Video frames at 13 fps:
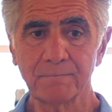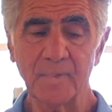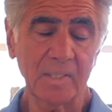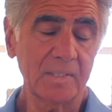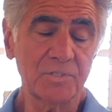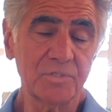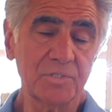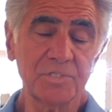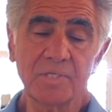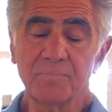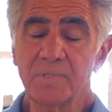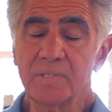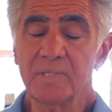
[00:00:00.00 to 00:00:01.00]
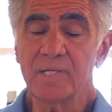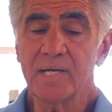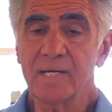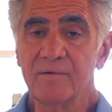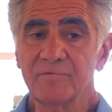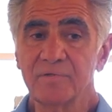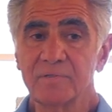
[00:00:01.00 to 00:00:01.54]
it's just something that I
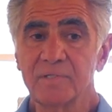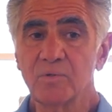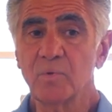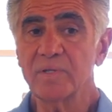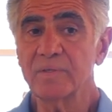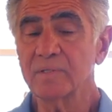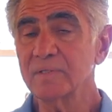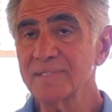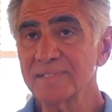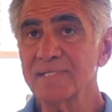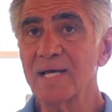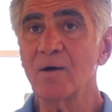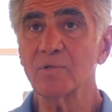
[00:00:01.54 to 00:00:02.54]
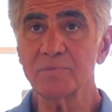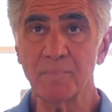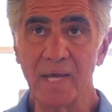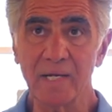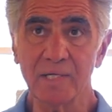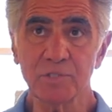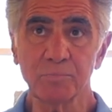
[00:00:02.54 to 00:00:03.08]
have to deal with. At least now it's
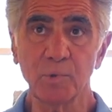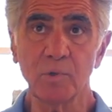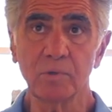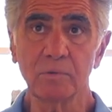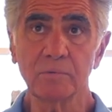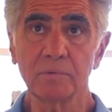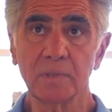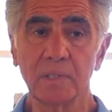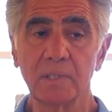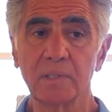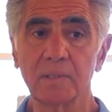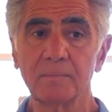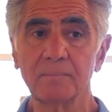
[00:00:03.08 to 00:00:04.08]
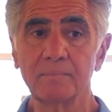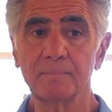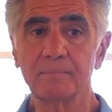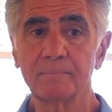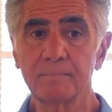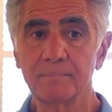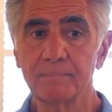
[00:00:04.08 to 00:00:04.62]
manageable. And
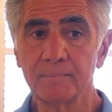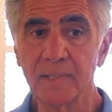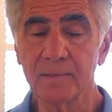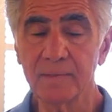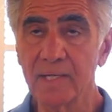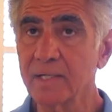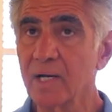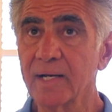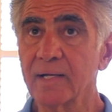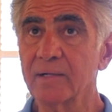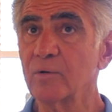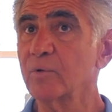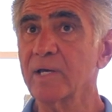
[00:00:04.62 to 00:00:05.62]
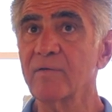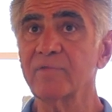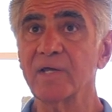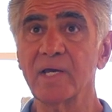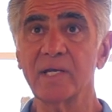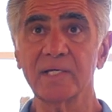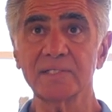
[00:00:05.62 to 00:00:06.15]
thank God I don't have the
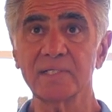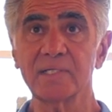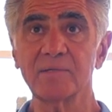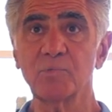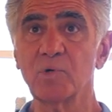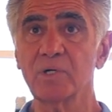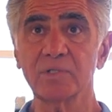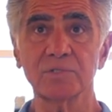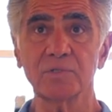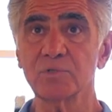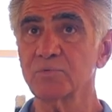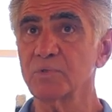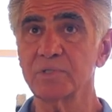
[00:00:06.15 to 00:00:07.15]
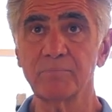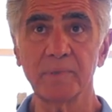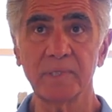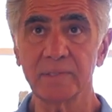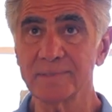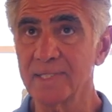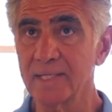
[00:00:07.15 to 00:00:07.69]
headaches anymore, because those were
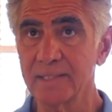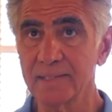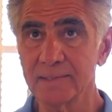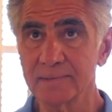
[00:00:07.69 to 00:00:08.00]
debilitating.